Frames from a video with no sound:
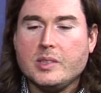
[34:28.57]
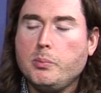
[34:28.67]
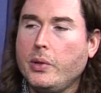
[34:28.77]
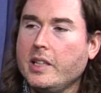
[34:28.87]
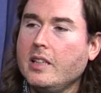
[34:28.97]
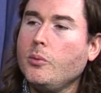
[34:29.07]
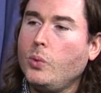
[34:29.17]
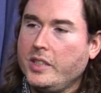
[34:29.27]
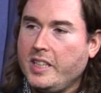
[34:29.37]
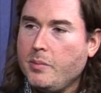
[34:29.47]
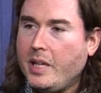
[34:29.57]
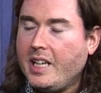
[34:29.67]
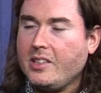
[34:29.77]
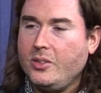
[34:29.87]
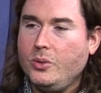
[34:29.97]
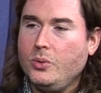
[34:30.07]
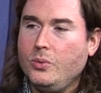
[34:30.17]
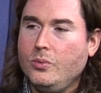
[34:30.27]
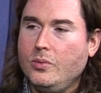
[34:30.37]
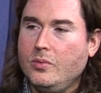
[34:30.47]
Putting once again back
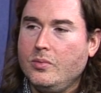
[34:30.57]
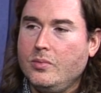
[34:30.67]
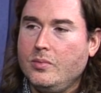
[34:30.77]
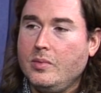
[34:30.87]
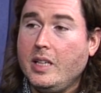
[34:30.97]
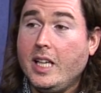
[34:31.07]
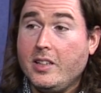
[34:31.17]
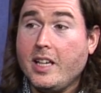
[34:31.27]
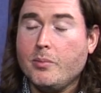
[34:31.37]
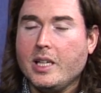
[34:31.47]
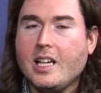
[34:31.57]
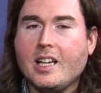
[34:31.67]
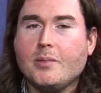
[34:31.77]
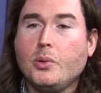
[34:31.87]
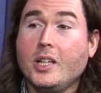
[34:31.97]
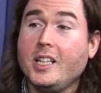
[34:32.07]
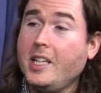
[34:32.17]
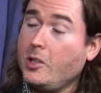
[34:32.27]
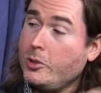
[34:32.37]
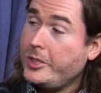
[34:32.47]
to the NBA, putting
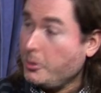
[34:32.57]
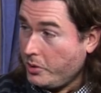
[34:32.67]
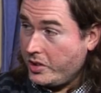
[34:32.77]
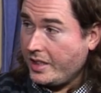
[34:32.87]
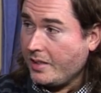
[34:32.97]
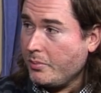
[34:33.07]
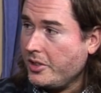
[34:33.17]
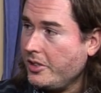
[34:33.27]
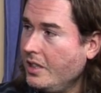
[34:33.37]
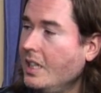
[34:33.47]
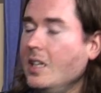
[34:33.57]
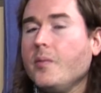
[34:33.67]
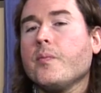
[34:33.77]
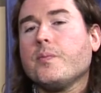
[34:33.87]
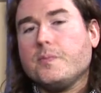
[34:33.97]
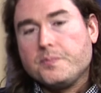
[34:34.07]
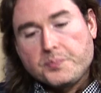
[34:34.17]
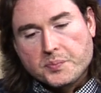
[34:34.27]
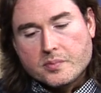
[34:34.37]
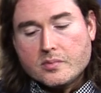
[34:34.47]
together super teams. Yes.
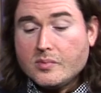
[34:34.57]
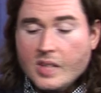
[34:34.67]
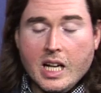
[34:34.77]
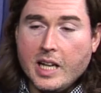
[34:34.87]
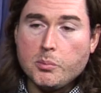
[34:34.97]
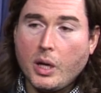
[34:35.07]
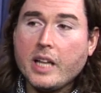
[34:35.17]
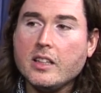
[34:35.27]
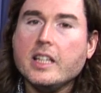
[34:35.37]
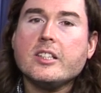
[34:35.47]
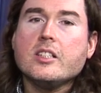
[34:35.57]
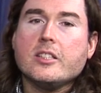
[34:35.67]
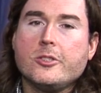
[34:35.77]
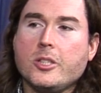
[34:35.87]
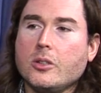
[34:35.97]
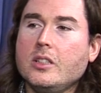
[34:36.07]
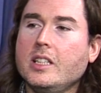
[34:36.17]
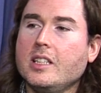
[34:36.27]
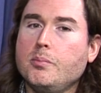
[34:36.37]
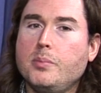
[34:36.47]
And Bradley isn't necessarily
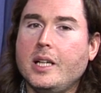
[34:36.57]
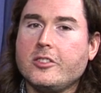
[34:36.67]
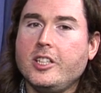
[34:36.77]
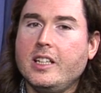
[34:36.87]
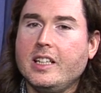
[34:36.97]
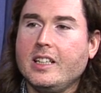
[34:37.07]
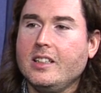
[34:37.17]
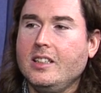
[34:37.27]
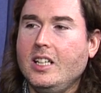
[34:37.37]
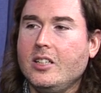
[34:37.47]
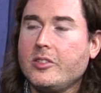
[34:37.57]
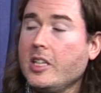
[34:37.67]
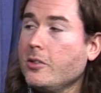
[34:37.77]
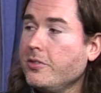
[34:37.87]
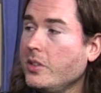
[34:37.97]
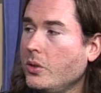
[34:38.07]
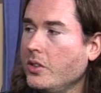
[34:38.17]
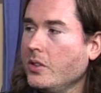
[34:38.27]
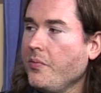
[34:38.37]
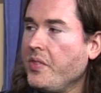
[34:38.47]
the best hitting center
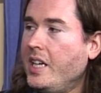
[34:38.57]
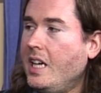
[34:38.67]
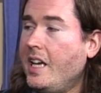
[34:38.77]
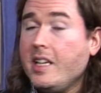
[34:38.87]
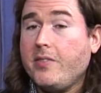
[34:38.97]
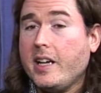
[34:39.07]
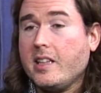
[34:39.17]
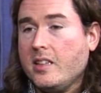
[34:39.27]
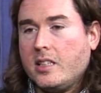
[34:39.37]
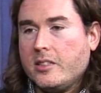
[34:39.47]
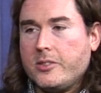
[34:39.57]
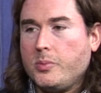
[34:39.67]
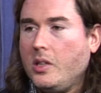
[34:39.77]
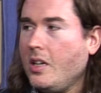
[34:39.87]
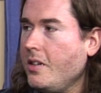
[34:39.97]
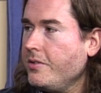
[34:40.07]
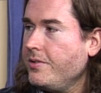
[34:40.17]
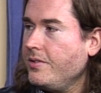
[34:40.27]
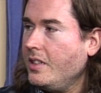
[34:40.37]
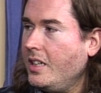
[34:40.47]
fielder. And if anything, this playoff
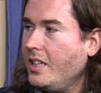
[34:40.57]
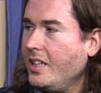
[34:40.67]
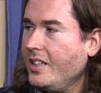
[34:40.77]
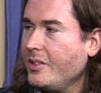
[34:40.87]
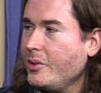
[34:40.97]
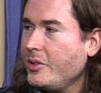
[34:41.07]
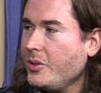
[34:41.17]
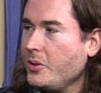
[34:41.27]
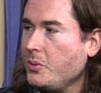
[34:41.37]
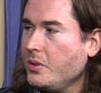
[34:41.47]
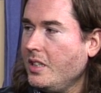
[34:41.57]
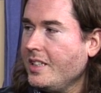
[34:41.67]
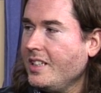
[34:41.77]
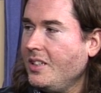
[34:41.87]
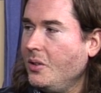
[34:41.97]
series would let you know.